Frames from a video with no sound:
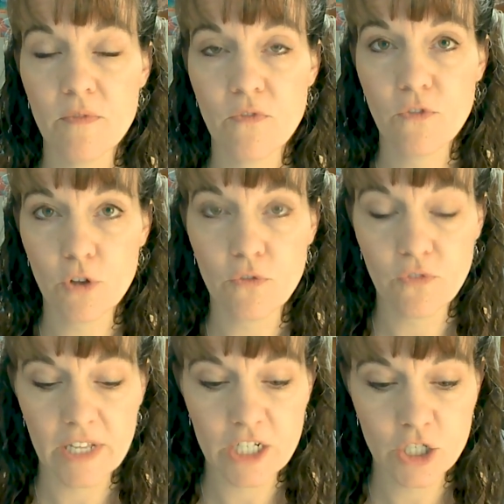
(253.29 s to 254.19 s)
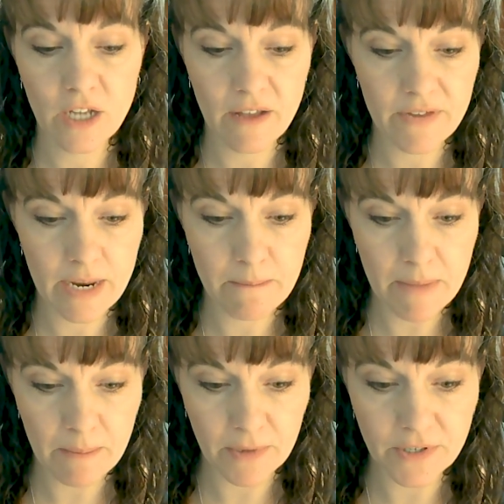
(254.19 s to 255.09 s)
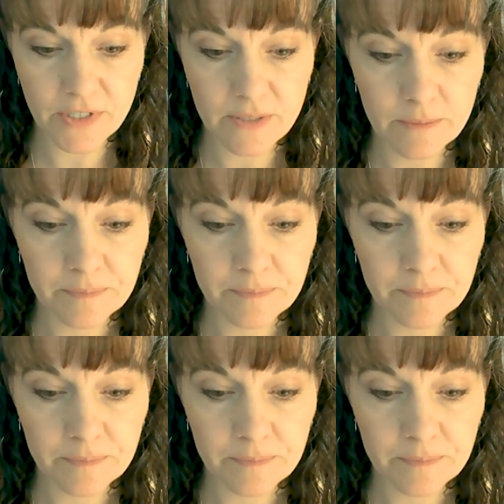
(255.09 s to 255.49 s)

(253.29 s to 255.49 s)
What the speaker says: full-fledged covenant members.